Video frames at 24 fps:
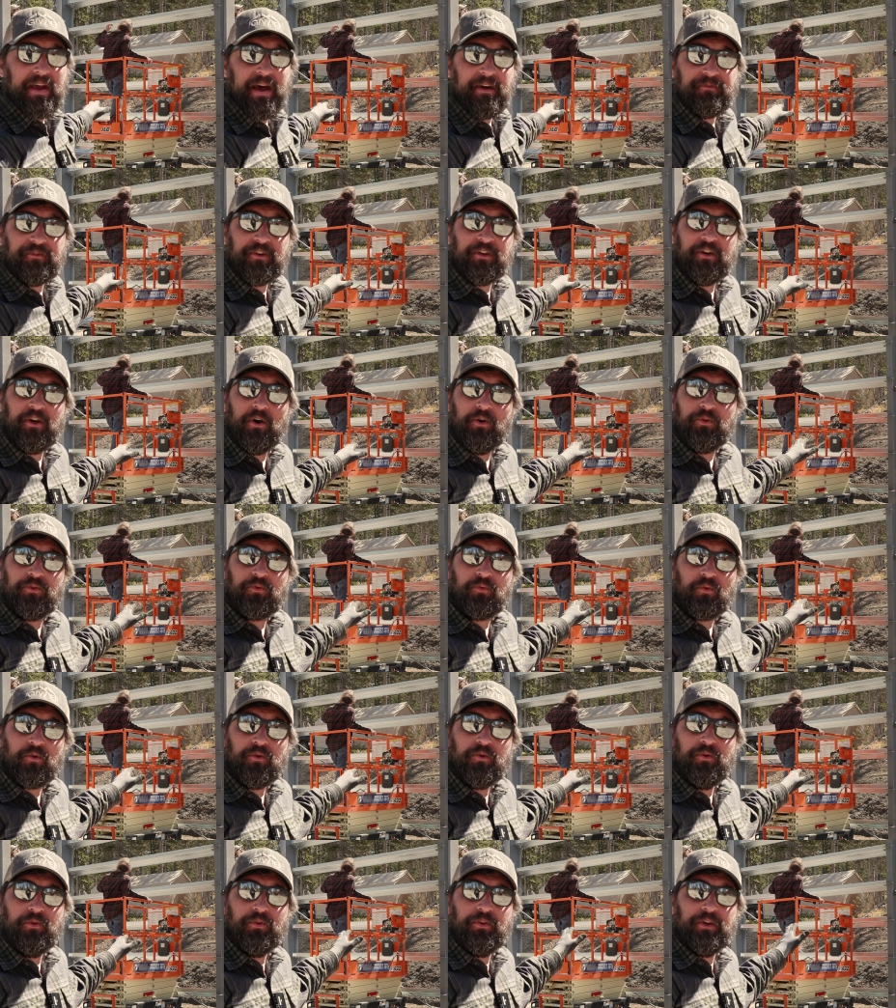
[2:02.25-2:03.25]
have to go
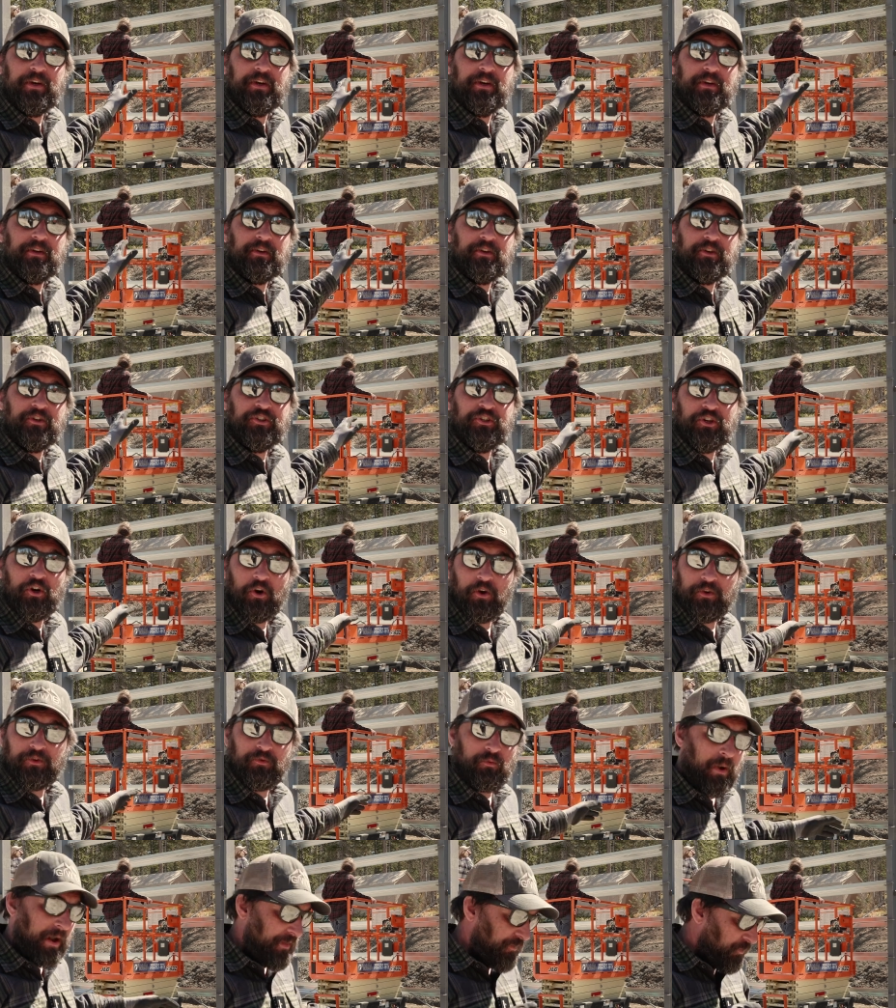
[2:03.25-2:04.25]
through the
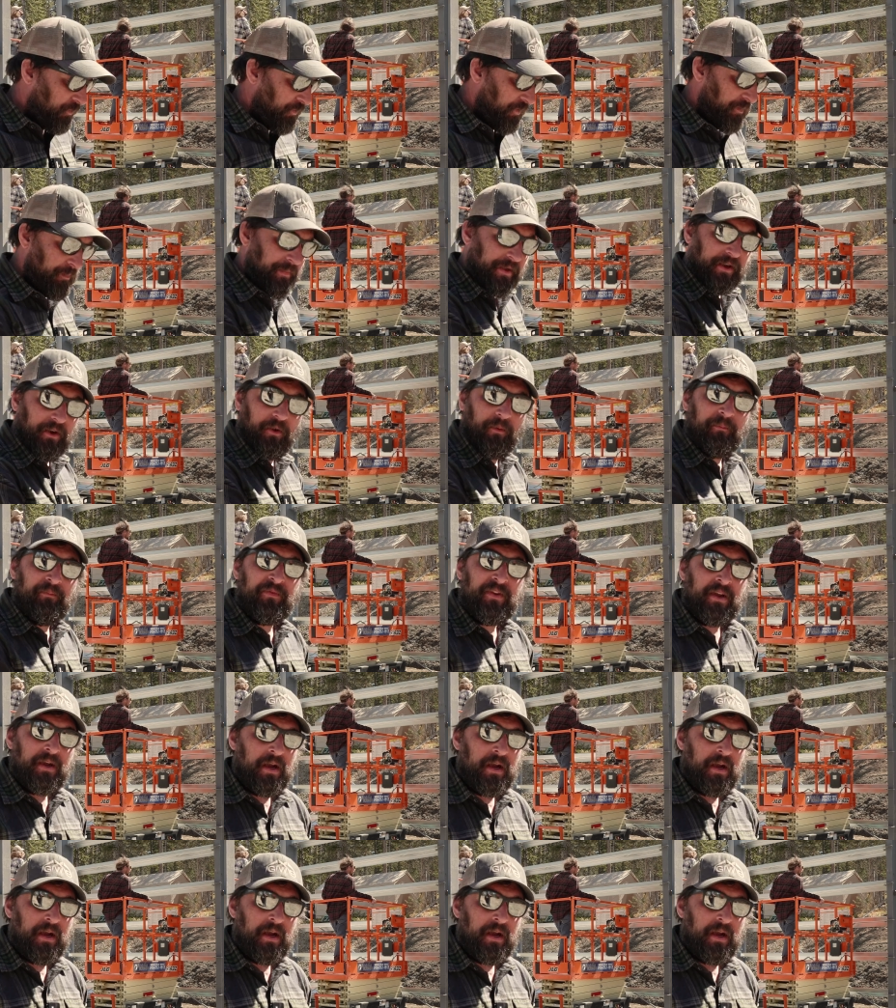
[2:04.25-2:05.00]
girts, right through the middle.